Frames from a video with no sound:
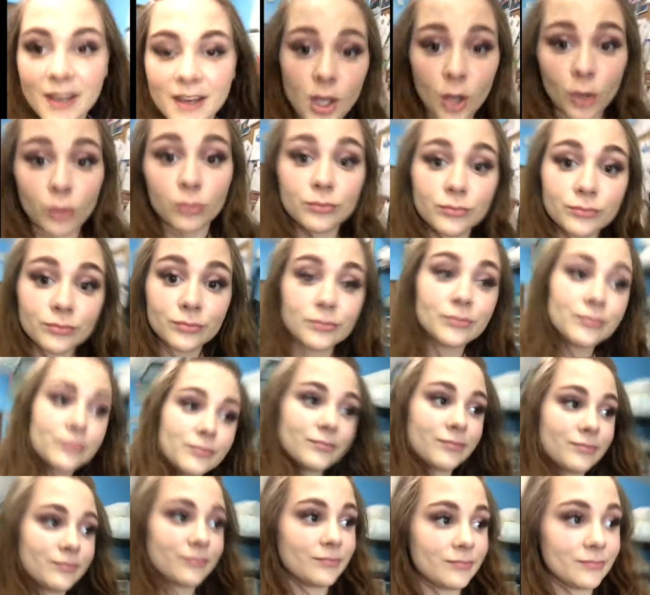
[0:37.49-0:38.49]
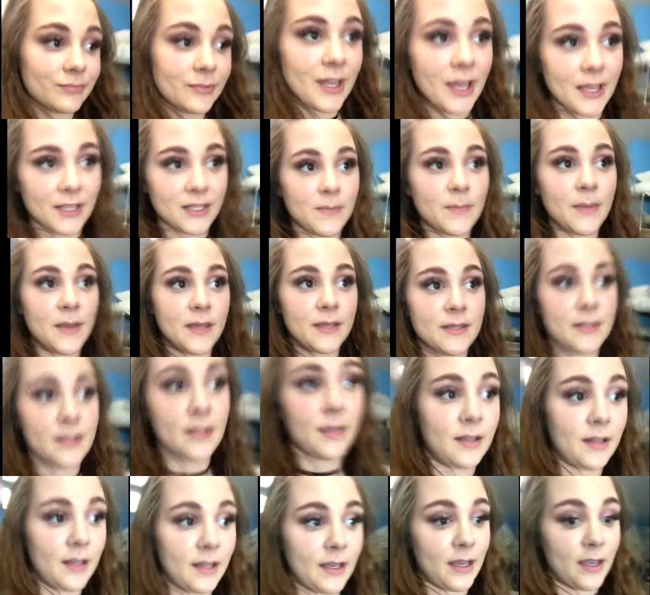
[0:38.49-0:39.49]
So, that's
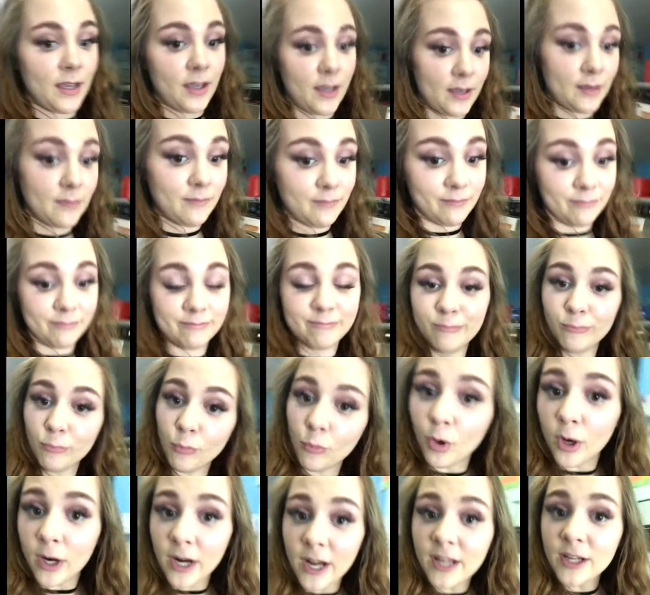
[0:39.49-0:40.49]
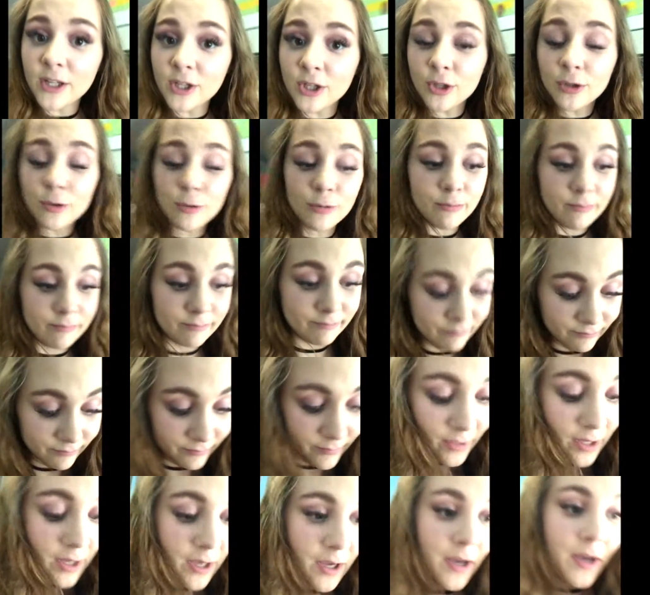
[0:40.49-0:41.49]
basically what I do
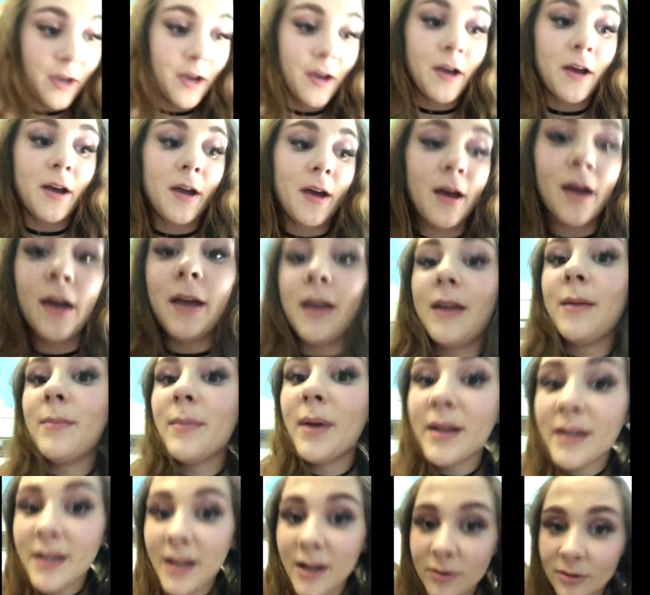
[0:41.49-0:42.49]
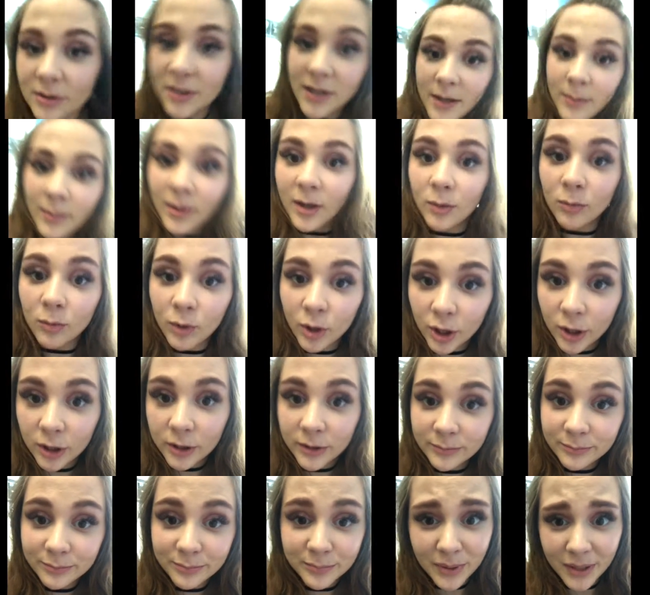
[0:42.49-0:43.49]
in my downtime at
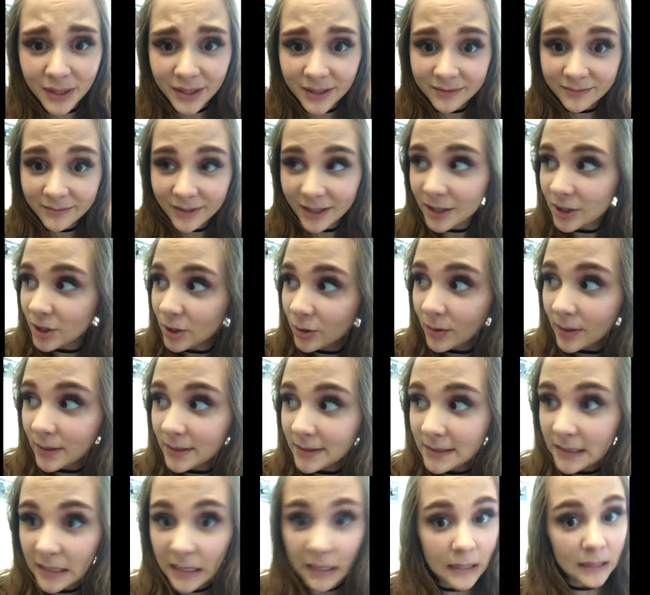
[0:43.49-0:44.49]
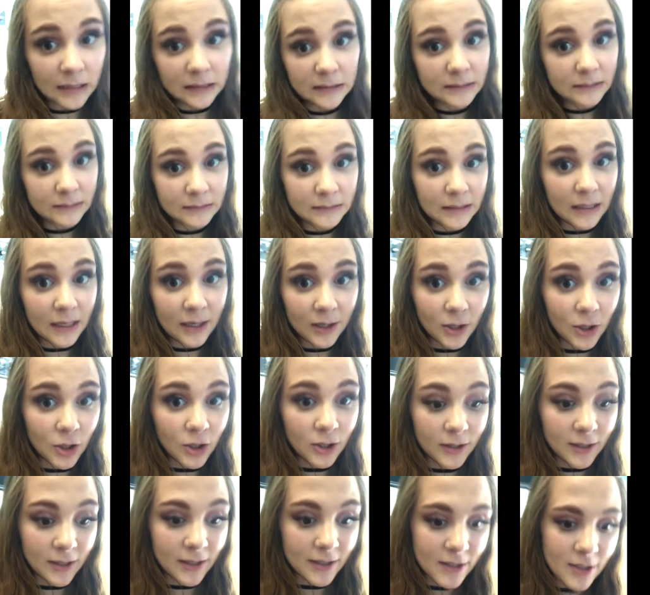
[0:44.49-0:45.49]
work, but as you can see, I'm not
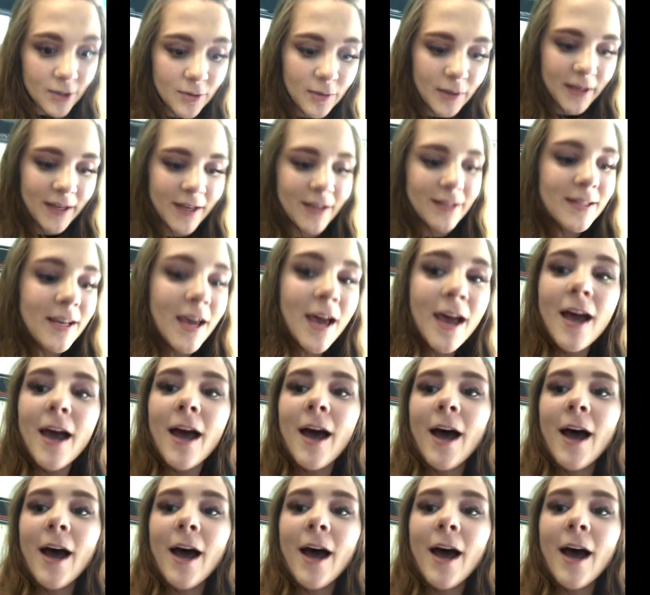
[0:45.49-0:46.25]
currently doing it.